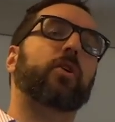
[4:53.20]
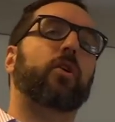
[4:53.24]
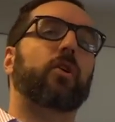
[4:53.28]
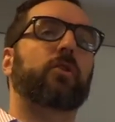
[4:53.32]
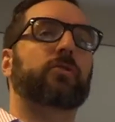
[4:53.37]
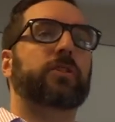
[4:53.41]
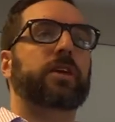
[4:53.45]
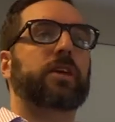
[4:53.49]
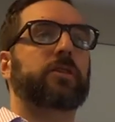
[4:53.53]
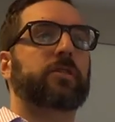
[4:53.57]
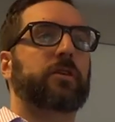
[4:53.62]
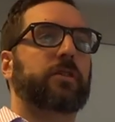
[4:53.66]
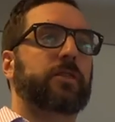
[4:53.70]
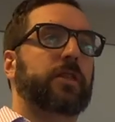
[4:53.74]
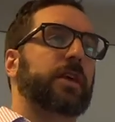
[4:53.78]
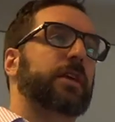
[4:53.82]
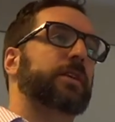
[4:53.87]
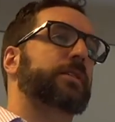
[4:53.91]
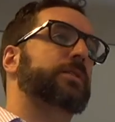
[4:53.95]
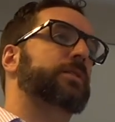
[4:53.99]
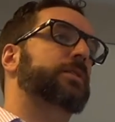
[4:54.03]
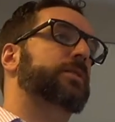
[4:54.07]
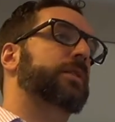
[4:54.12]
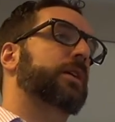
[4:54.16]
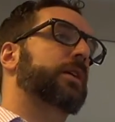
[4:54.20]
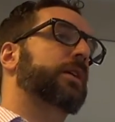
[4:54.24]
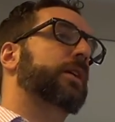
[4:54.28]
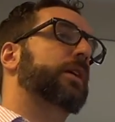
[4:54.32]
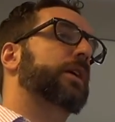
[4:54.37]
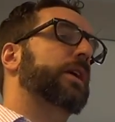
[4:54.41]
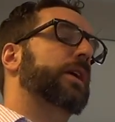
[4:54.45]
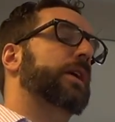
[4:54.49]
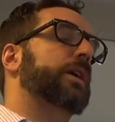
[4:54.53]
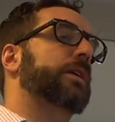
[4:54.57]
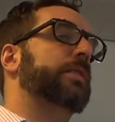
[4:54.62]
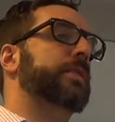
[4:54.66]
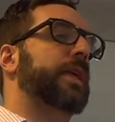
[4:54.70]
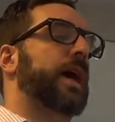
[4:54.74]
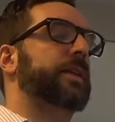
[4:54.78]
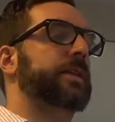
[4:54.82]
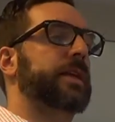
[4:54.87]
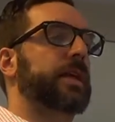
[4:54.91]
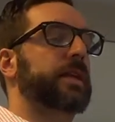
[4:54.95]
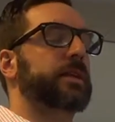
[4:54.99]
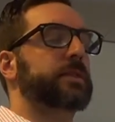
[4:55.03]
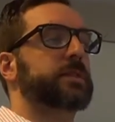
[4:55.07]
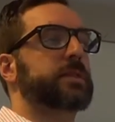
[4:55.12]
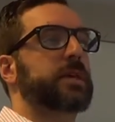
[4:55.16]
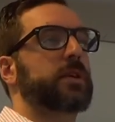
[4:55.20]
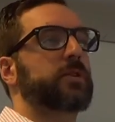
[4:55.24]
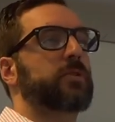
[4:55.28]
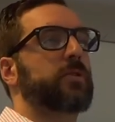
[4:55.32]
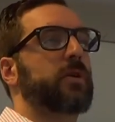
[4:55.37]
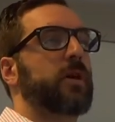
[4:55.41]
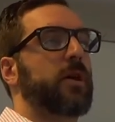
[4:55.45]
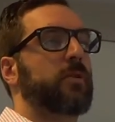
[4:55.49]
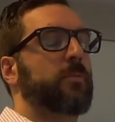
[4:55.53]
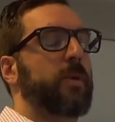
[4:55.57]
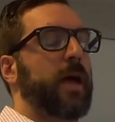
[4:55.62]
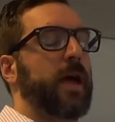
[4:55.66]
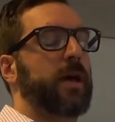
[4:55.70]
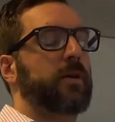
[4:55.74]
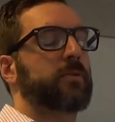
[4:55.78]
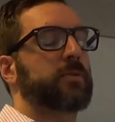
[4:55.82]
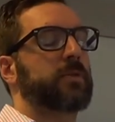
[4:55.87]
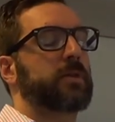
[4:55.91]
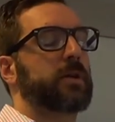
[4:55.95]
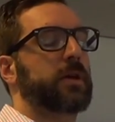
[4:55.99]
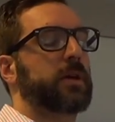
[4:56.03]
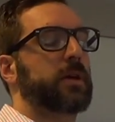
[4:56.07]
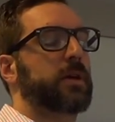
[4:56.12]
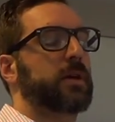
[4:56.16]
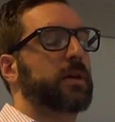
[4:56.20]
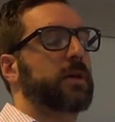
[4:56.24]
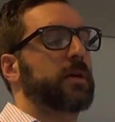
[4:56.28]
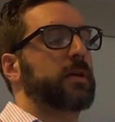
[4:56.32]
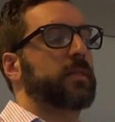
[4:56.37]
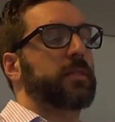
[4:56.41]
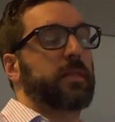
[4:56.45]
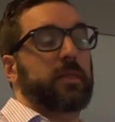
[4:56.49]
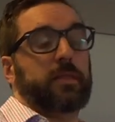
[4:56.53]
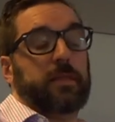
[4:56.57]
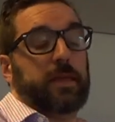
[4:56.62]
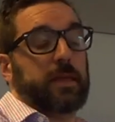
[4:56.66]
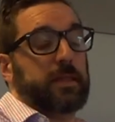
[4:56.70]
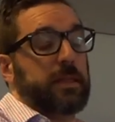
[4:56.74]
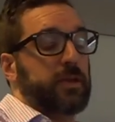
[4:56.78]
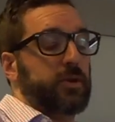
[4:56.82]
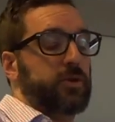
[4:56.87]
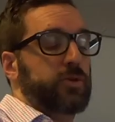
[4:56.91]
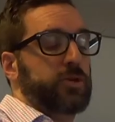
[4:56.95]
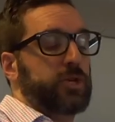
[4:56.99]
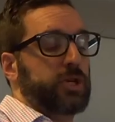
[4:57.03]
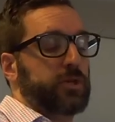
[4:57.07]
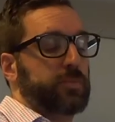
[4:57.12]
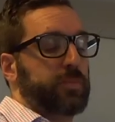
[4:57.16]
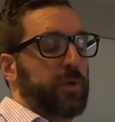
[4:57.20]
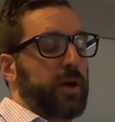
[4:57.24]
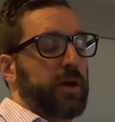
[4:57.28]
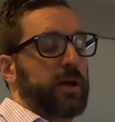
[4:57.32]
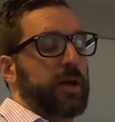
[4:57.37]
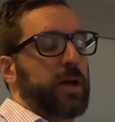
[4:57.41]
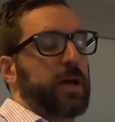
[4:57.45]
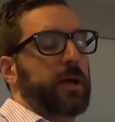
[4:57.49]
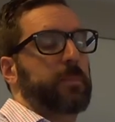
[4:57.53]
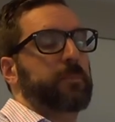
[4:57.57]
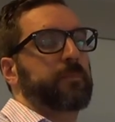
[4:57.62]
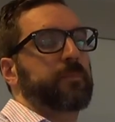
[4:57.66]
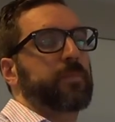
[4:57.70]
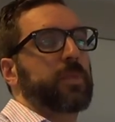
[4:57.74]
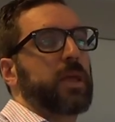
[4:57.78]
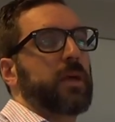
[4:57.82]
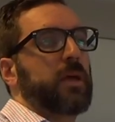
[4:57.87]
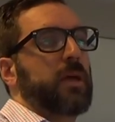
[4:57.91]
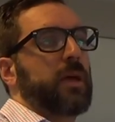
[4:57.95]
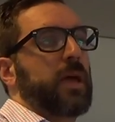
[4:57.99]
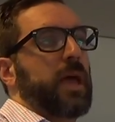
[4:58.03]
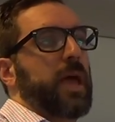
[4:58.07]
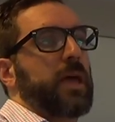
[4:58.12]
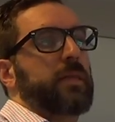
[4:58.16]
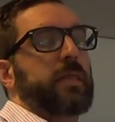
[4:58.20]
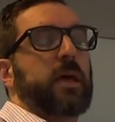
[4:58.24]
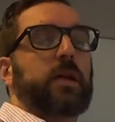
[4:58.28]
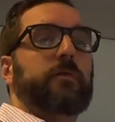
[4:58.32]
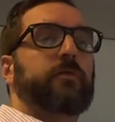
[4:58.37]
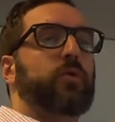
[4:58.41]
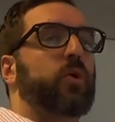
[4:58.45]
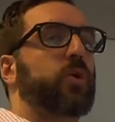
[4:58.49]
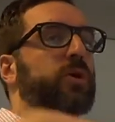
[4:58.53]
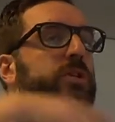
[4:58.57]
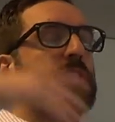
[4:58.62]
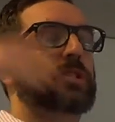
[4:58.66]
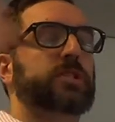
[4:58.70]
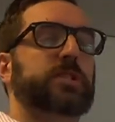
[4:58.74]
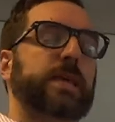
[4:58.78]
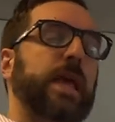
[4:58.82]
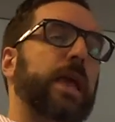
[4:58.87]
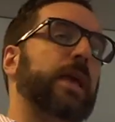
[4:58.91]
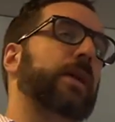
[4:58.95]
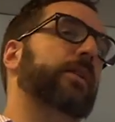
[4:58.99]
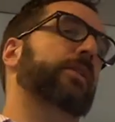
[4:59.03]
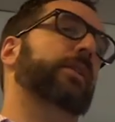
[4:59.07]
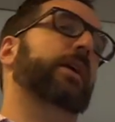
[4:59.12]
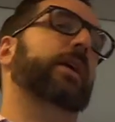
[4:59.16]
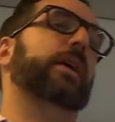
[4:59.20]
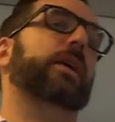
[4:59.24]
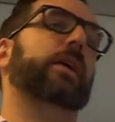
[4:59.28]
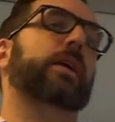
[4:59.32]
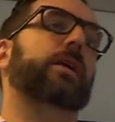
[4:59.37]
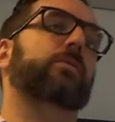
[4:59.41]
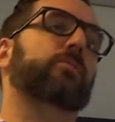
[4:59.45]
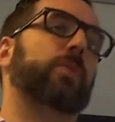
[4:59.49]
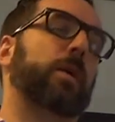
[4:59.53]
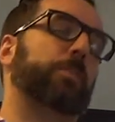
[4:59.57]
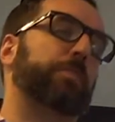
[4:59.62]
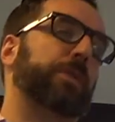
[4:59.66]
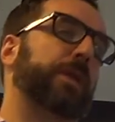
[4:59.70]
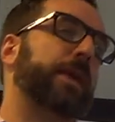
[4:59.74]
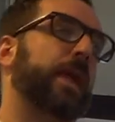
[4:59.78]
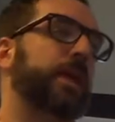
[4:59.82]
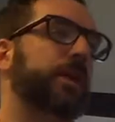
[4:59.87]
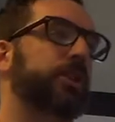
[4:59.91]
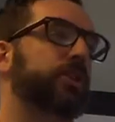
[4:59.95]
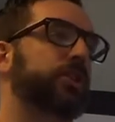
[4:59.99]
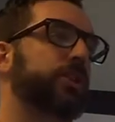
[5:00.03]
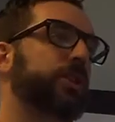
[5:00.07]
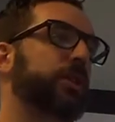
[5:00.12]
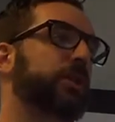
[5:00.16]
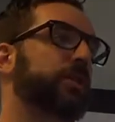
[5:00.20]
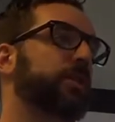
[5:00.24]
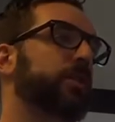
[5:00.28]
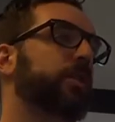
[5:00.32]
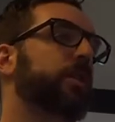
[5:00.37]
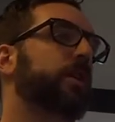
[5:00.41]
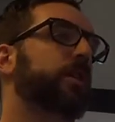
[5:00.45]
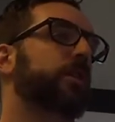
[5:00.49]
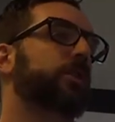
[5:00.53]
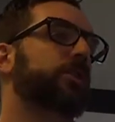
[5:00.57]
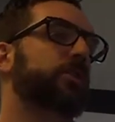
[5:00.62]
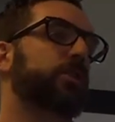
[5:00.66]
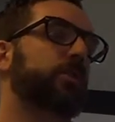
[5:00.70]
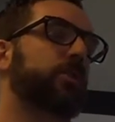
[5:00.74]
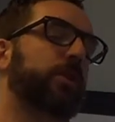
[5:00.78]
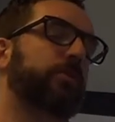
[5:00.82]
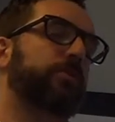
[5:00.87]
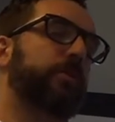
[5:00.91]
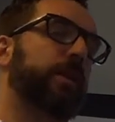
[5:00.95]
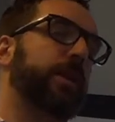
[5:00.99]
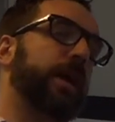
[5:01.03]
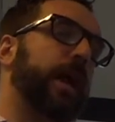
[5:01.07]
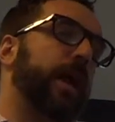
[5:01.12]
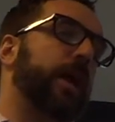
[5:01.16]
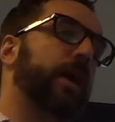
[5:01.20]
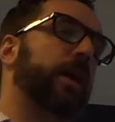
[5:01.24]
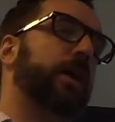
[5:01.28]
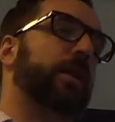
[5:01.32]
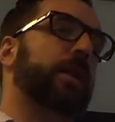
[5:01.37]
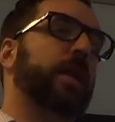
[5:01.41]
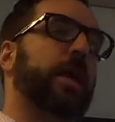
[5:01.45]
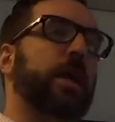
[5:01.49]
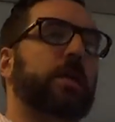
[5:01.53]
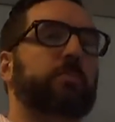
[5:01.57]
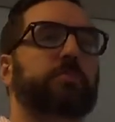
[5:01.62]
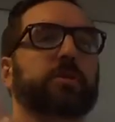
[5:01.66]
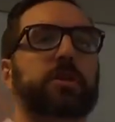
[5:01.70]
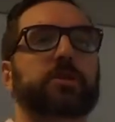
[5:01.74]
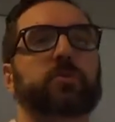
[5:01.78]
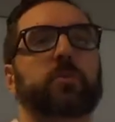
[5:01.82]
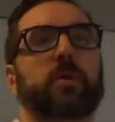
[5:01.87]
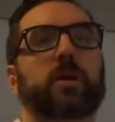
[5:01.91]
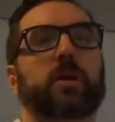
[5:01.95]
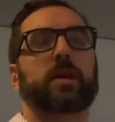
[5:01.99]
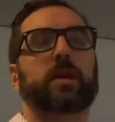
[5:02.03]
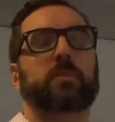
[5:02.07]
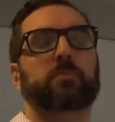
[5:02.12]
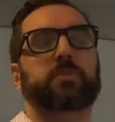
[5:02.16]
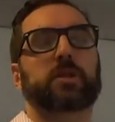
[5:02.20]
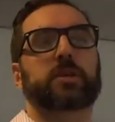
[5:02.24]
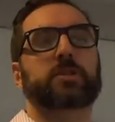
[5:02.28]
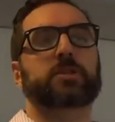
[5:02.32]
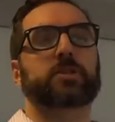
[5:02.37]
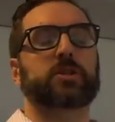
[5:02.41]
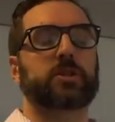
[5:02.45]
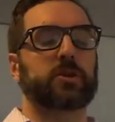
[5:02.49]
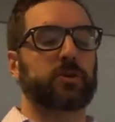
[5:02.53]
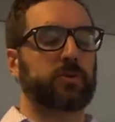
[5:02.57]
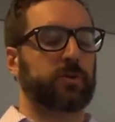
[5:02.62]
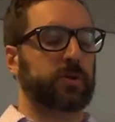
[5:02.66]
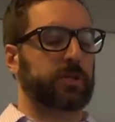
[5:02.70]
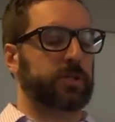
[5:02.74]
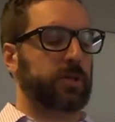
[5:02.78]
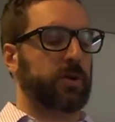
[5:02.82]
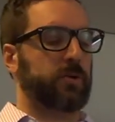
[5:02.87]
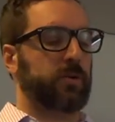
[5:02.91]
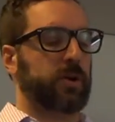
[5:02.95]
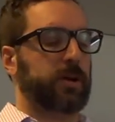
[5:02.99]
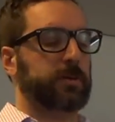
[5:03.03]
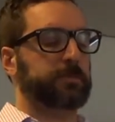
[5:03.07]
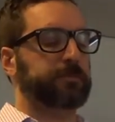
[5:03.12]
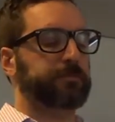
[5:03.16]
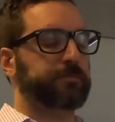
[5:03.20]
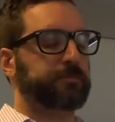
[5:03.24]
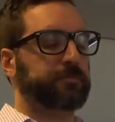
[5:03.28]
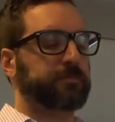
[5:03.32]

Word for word: all the other things in that data center around uh, the thing that you just brought up? And then, of course, scaling and replication. Do you want to run n, n plus n plus 2, and so on.